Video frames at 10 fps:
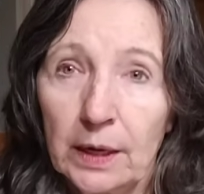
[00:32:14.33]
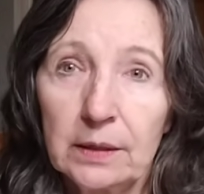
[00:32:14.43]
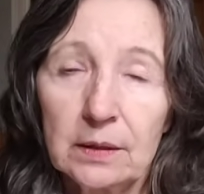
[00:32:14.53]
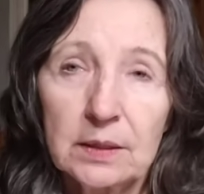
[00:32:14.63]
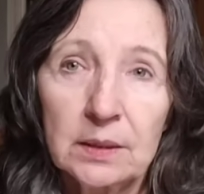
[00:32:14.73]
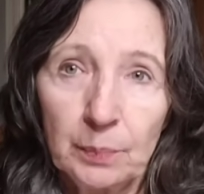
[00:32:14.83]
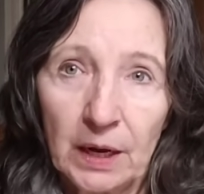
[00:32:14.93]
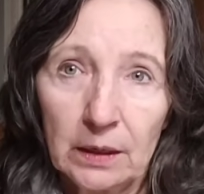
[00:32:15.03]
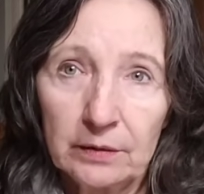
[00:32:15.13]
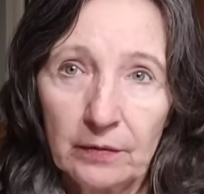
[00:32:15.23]
like the
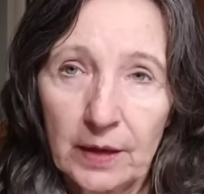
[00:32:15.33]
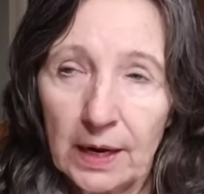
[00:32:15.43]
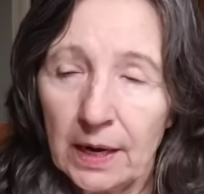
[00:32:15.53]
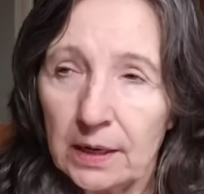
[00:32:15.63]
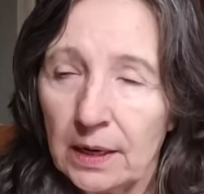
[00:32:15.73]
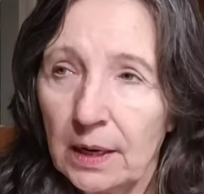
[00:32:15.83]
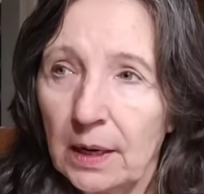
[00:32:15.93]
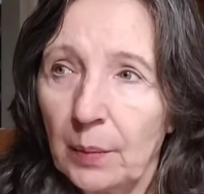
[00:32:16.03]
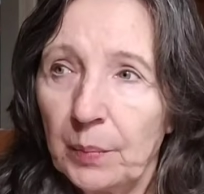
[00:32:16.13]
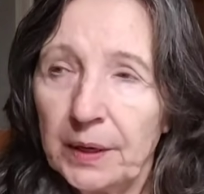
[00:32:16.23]
smell of that,
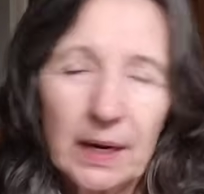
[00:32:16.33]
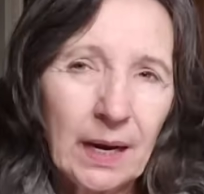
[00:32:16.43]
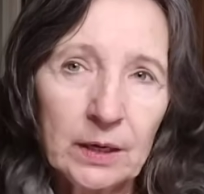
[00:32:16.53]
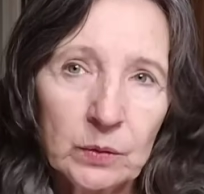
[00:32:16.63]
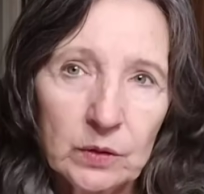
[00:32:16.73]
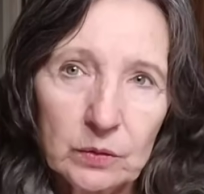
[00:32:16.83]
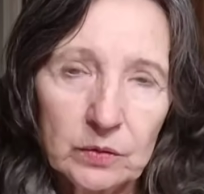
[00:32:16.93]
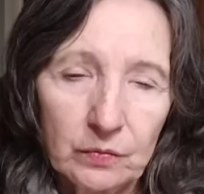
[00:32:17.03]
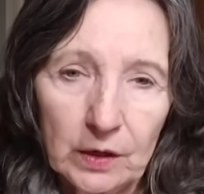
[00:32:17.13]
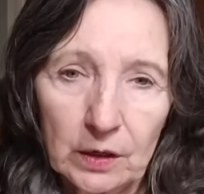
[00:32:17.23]
but I don't
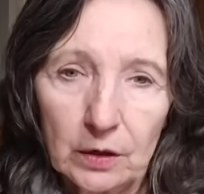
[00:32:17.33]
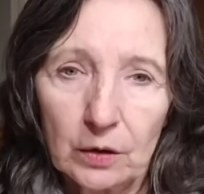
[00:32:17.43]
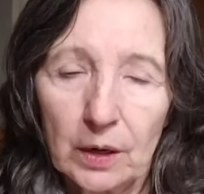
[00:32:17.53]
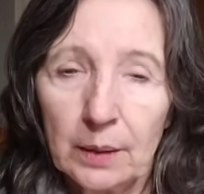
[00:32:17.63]
use vinegar.